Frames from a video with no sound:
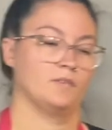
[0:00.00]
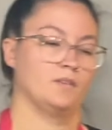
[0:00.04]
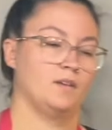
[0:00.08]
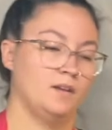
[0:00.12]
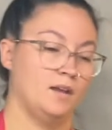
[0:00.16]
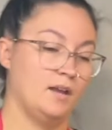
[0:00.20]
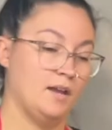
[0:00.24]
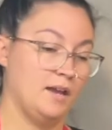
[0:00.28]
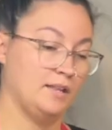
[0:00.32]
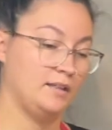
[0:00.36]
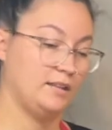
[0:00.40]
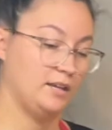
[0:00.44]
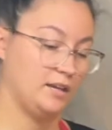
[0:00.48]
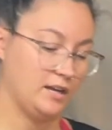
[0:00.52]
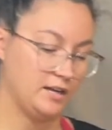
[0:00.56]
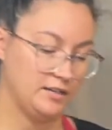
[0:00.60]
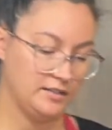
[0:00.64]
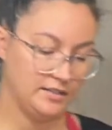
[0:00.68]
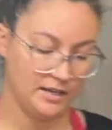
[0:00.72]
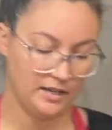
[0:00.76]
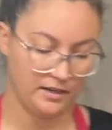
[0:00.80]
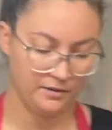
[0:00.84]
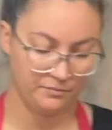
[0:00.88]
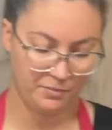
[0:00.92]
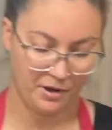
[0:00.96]
And like I
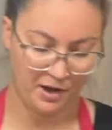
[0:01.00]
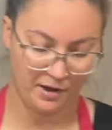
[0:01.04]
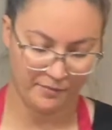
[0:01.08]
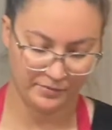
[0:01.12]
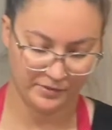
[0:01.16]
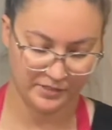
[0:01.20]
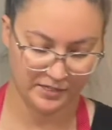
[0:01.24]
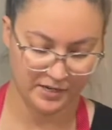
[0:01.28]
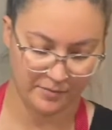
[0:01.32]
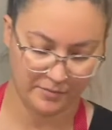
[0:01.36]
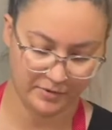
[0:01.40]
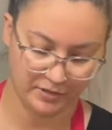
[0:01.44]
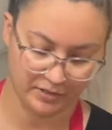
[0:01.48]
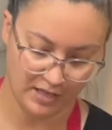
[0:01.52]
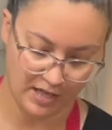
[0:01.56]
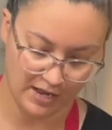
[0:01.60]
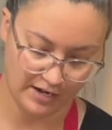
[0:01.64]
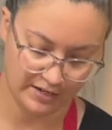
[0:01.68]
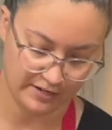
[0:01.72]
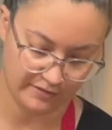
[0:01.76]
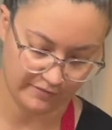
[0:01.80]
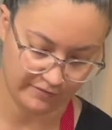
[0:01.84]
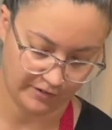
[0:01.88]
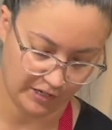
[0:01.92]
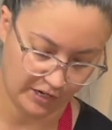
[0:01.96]
said, poppies come in a lot of
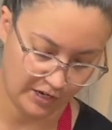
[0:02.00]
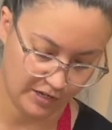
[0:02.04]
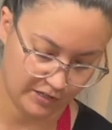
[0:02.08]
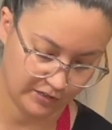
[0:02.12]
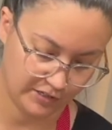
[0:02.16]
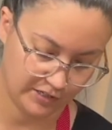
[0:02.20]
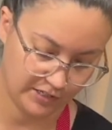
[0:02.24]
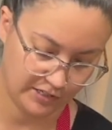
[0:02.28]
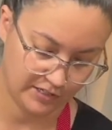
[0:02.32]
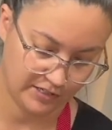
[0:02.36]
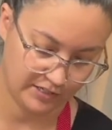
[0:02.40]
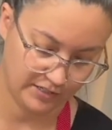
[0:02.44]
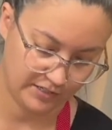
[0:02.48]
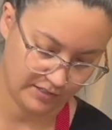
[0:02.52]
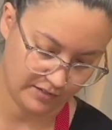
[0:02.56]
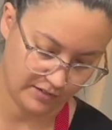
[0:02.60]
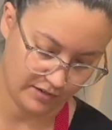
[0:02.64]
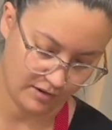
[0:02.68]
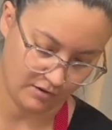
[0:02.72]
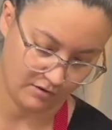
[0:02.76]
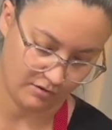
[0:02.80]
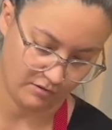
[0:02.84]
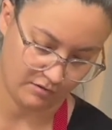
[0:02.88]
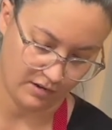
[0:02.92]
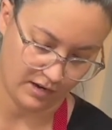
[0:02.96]
different colors,
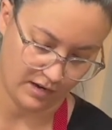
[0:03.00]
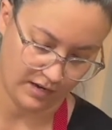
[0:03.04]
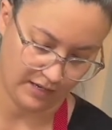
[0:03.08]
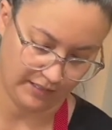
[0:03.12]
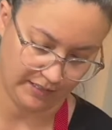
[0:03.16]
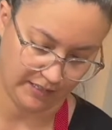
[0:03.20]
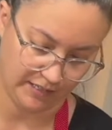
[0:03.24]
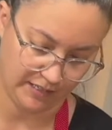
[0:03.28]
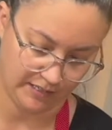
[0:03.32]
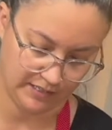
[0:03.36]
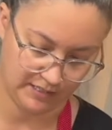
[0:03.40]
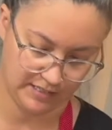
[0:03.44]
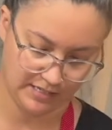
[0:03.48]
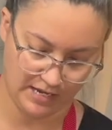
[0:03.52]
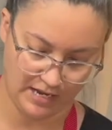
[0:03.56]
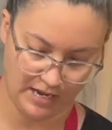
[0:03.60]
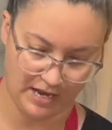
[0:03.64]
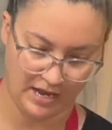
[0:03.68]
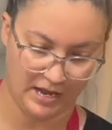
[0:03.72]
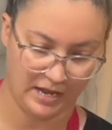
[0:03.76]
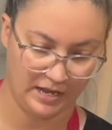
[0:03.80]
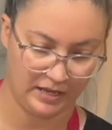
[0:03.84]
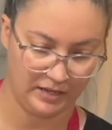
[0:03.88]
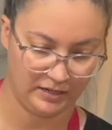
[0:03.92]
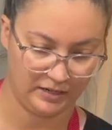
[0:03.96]
so I like to
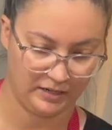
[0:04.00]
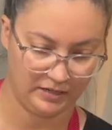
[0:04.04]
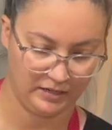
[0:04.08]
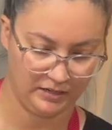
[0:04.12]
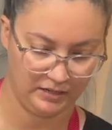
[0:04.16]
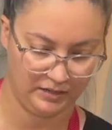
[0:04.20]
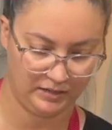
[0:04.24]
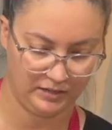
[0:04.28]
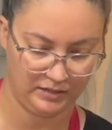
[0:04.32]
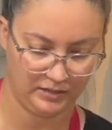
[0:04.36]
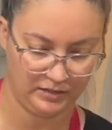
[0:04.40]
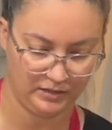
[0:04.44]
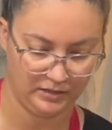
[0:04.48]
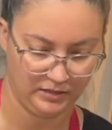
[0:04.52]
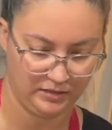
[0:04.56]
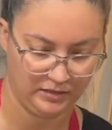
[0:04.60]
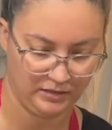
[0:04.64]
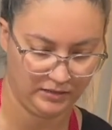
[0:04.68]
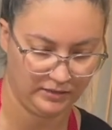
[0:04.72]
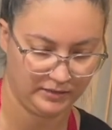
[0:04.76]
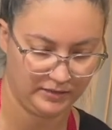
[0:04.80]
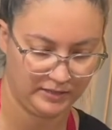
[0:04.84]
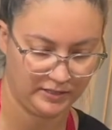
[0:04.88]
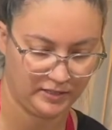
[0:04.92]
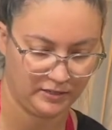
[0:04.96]
add
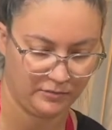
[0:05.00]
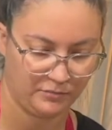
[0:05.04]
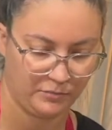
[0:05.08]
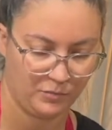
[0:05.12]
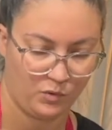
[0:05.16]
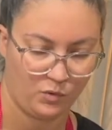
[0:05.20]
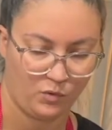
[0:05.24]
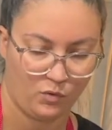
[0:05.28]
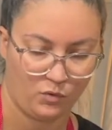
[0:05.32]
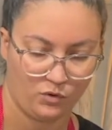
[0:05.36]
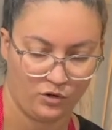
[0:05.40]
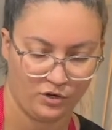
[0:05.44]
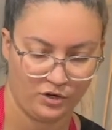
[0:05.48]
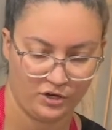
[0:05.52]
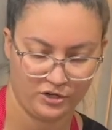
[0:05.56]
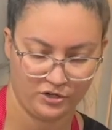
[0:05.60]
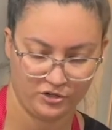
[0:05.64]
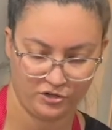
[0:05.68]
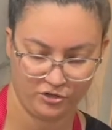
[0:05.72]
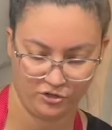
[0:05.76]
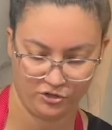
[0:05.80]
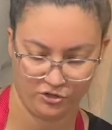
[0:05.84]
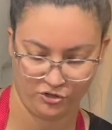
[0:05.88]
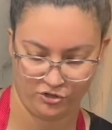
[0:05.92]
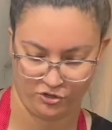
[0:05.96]
in some
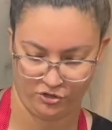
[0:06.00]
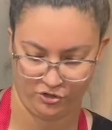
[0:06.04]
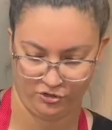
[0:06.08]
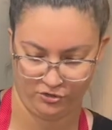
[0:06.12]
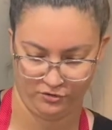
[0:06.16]
orange.